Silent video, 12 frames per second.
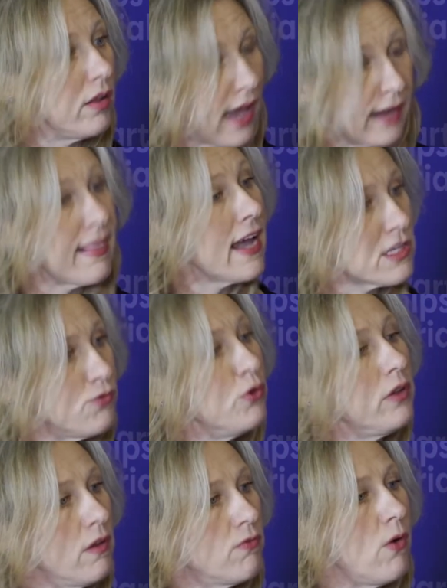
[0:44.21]
and that's
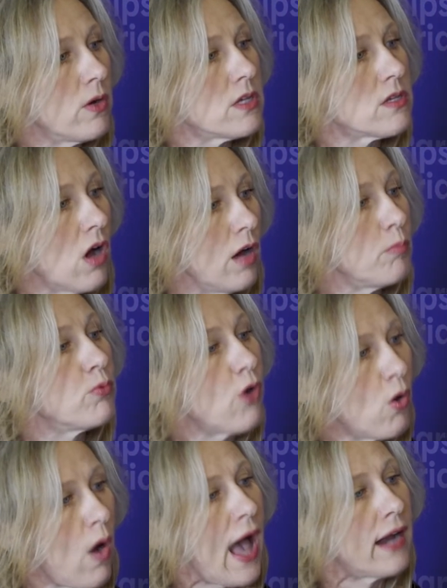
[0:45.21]
really focused on
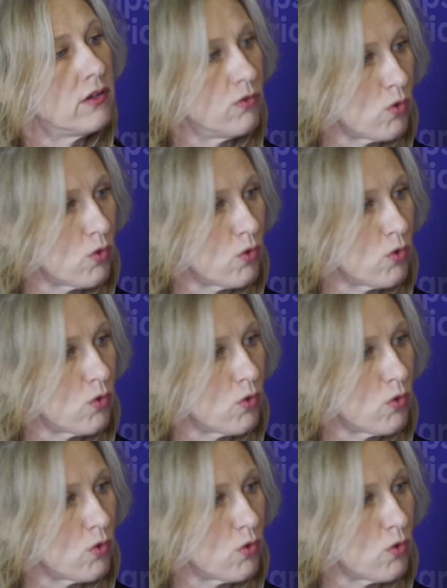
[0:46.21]
proactive